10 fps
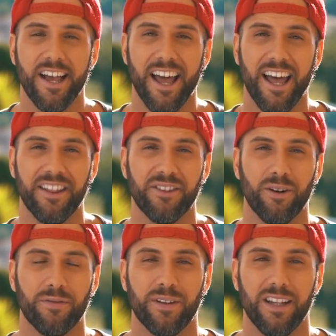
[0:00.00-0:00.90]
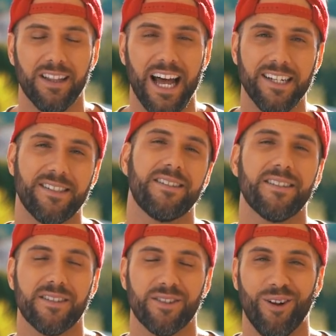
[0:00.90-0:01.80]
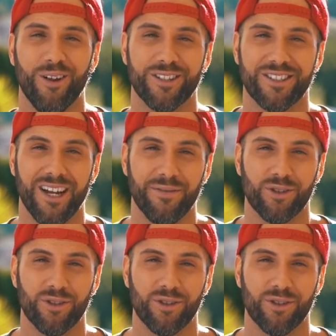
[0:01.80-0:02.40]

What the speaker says: and of licenses and all the stuff.